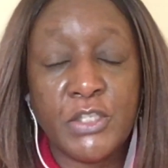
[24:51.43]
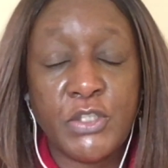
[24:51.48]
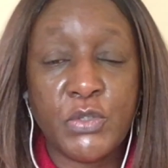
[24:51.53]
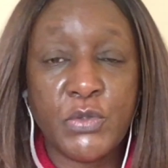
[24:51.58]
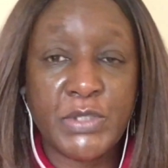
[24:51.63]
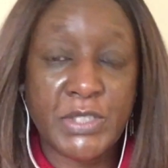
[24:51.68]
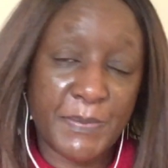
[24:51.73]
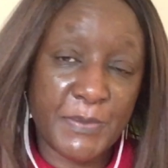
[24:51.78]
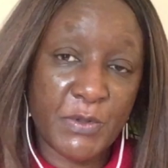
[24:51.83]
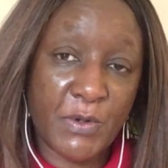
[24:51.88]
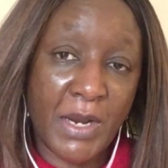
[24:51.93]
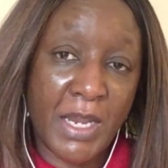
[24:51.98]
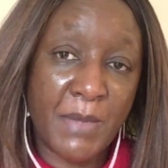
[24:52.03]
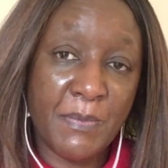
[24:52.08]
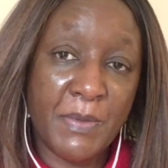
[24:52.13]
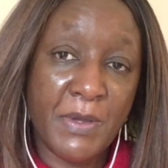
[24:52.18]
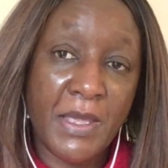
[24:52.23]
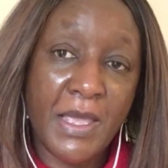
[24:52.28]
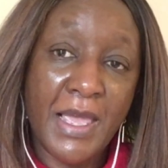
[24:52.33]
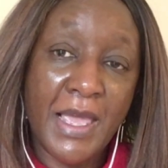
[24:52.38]
to
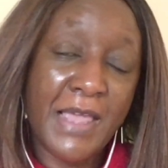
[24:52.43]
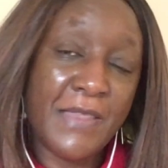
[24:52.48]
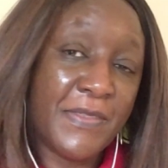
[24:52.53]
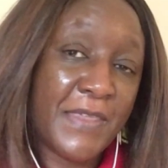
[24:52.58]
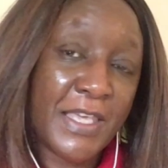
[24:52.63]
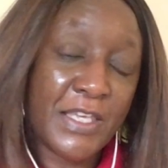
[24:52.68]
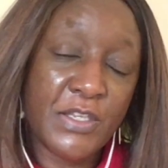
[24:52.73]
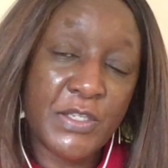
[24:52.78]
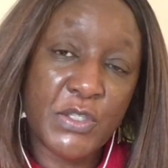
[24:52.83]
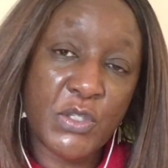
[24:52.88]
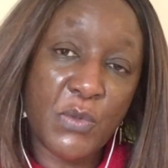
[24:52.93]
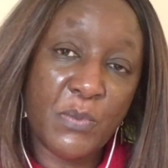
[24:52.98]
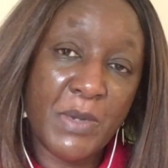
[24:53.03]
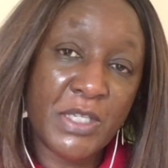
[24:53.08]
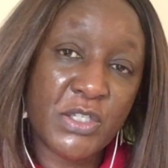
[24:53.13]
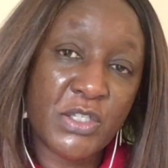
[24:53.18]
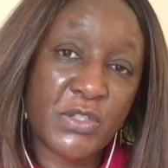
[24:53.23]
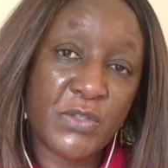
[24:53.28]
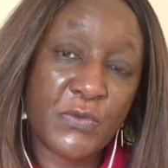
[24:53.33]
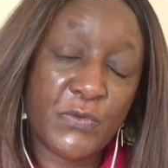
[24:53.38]
subscribe. And thank you so
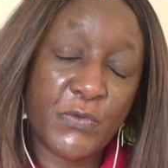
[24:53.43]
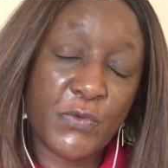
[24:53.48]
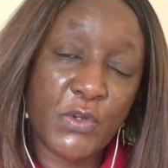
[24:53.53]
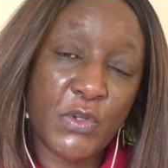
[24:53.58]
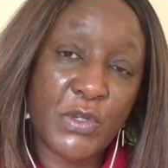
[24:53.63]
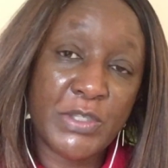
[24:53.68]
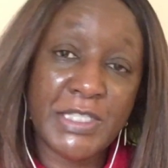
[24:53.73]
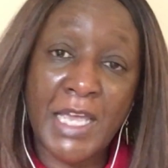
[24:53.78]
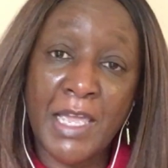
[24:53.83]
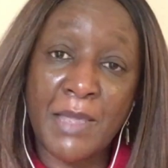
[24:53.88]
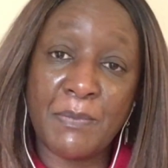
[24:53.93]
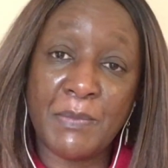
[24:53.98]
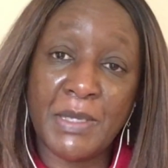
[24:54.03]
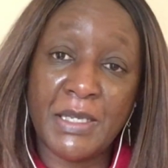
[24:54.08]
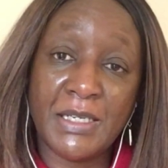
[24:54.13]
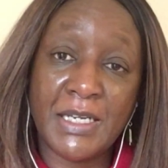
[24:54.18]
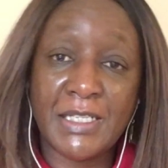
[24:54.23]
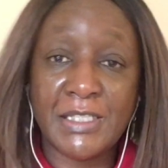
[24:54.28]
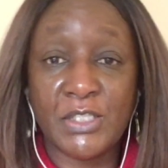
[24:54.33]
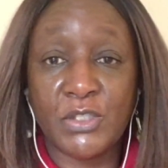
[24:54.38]
much for your time.
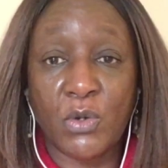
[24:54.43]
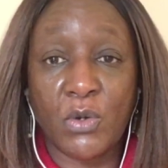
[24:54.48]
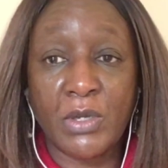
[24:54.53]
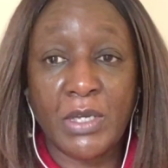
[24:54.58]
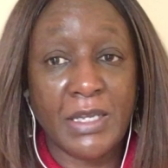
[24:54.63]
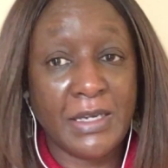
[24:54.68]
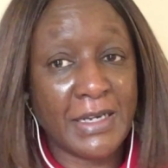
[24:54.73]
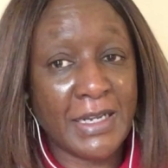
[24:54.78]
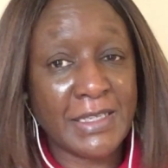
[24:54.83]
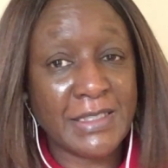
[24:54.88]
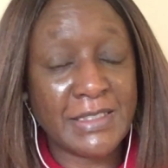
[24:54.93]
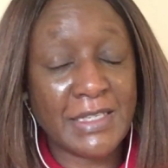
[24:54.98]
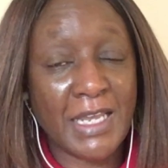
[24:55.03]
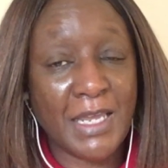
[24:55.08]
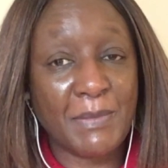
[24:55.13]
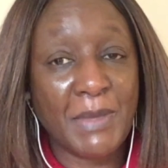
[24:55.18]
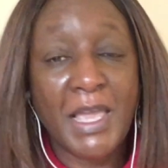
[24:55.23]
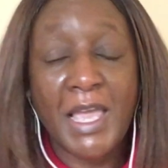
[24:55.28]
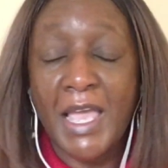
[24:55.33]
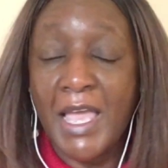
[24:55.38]
Let's talk next
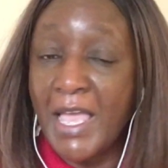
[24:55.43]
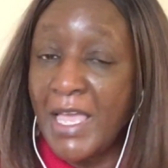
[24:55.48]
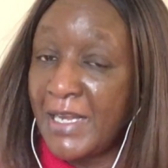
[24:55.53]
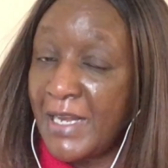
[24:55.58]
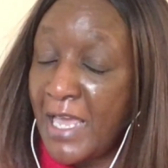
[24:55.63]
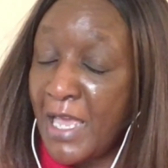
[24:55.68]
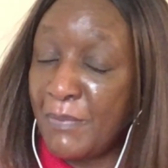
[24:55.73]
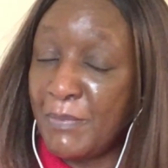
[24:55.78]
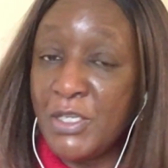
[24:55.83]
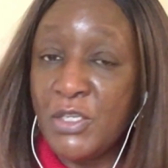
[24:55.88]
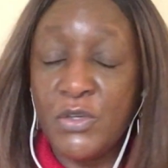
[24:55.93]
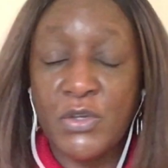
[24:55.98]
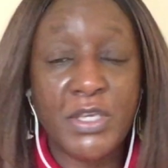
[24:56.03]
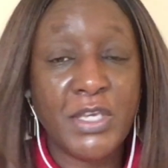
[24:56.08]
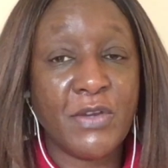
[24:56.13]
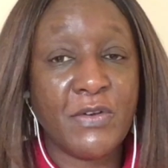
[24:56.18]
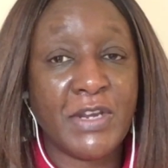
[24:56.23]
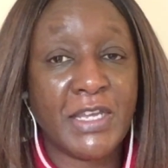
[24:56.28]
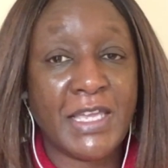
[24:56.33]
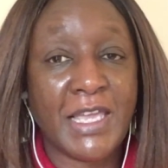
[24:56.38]
time. And Happy New
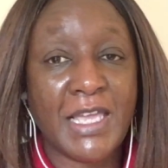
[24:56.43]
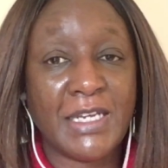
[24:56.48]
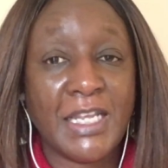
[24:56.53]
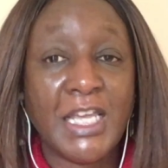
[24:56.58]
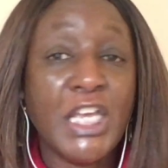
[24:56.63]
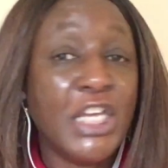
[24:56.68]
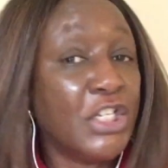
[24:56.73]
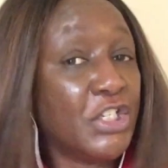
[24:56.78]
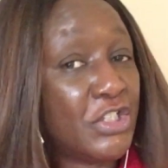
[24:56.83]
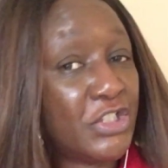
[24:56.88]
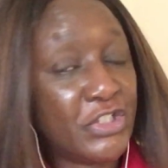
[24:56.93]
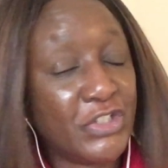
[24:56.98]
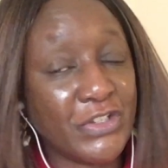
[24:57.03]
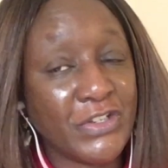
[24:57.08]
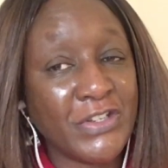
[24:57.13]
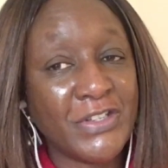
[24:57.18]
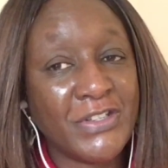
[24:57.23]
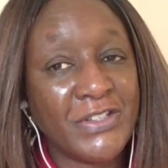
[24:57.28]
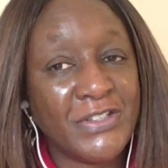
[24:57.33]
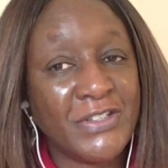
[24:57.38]
Year again.
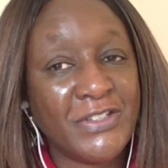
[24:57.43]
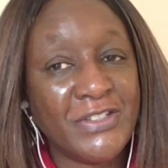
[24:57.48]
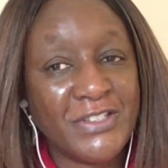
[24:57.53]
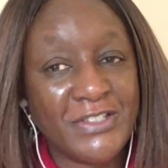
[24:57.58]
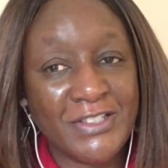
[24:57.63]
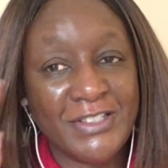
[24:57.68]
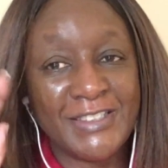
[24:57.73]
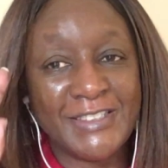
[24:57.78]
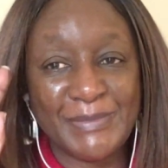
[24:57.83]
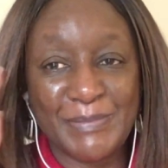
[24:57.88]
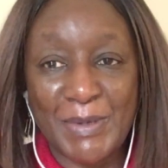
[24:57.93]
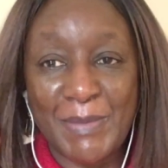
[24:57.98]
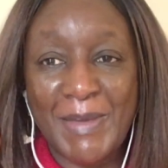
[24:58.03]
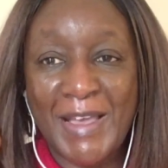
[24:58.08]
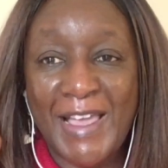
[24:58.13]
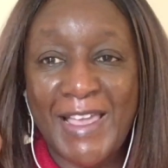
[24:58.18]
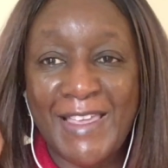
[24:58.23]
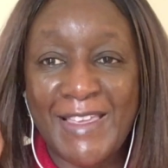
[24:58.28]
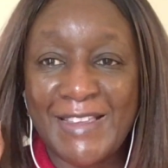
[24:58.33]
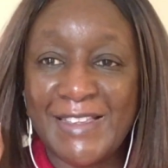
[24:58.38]
Toodles.
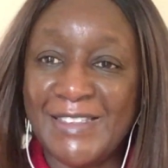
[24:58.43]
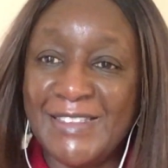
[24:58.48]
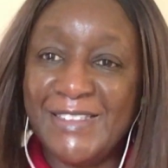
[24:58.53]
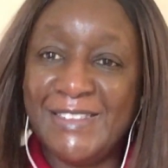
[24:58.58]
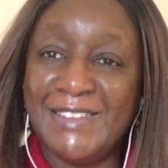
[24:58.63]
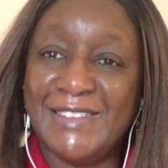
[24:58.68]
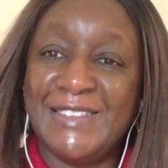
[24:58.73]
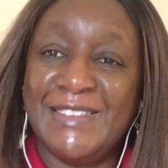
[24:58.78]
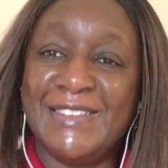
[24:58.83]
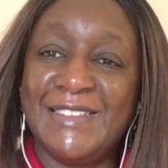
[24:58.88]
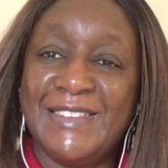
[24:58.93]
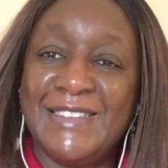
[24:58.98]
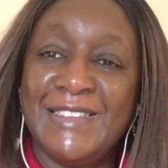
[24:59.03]
Bye-bye.